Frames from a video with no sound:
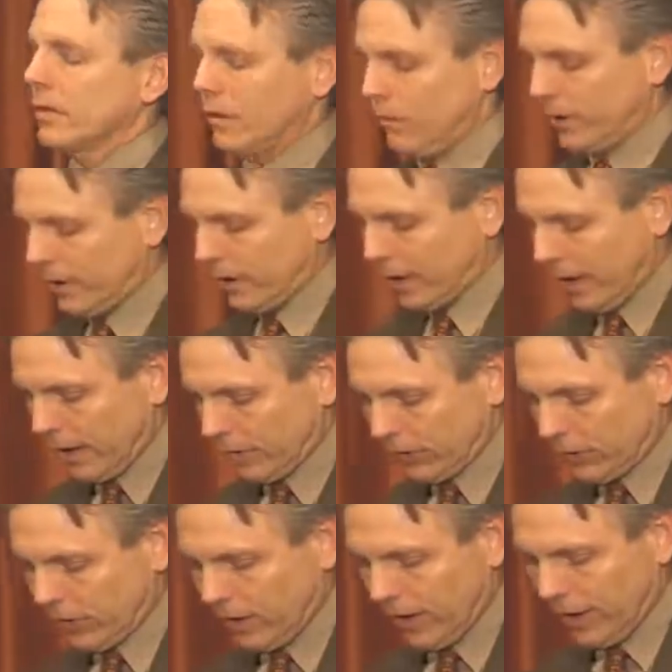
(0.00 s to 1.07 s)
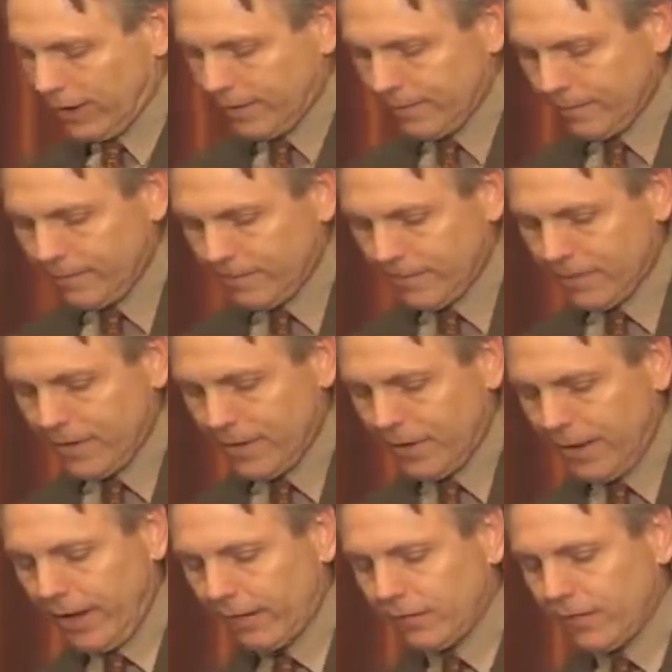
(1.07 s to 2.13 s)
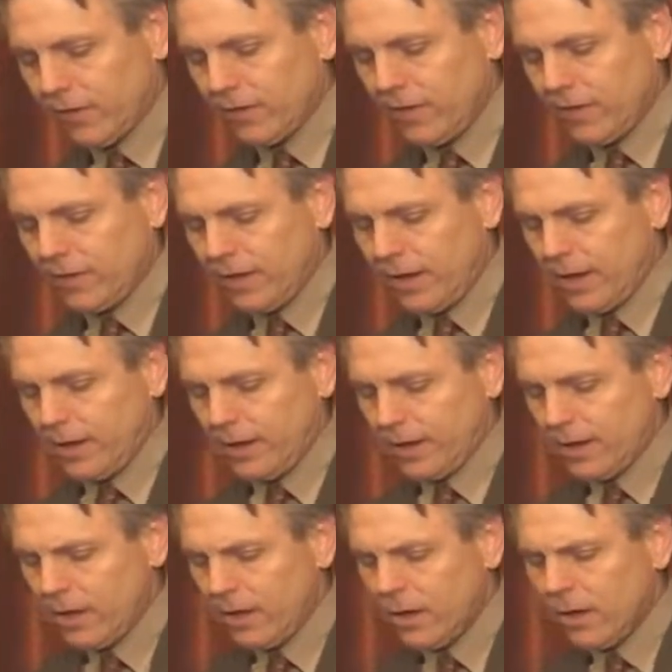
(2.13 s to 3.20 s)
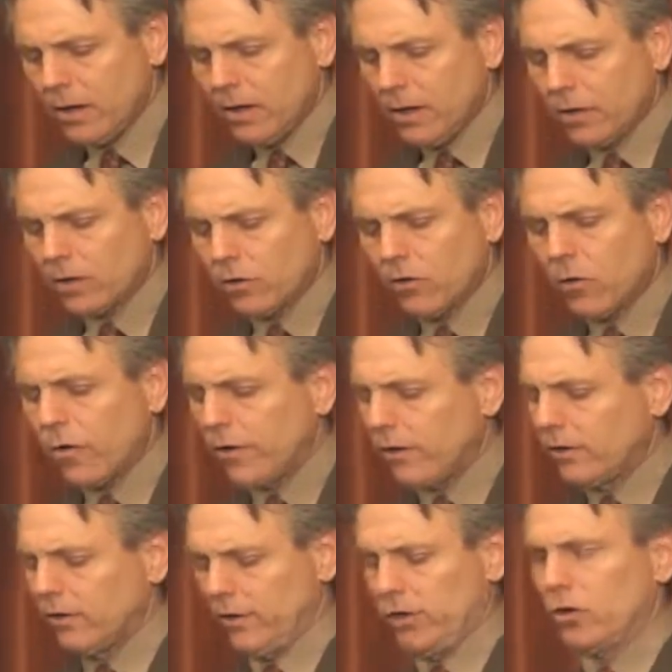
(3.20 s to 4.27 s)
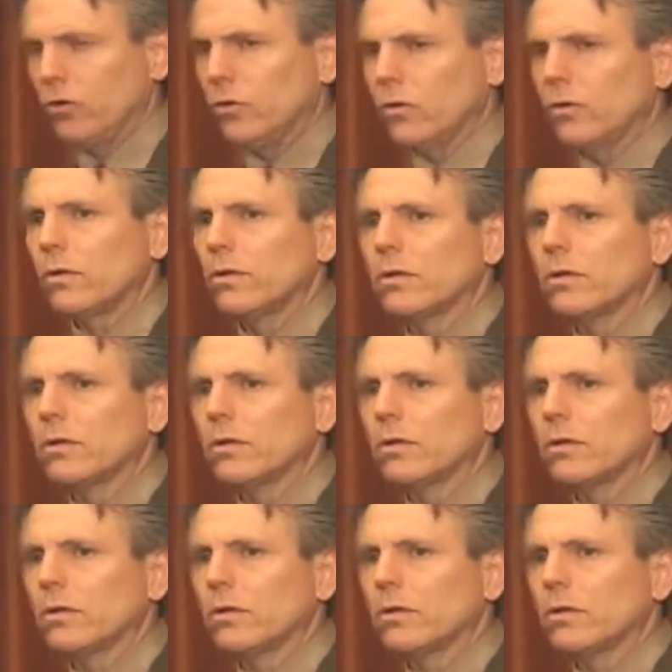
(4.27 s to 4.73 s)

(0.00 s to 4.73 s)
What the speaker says: And what did the angels say? In the next verse they say, glory to you.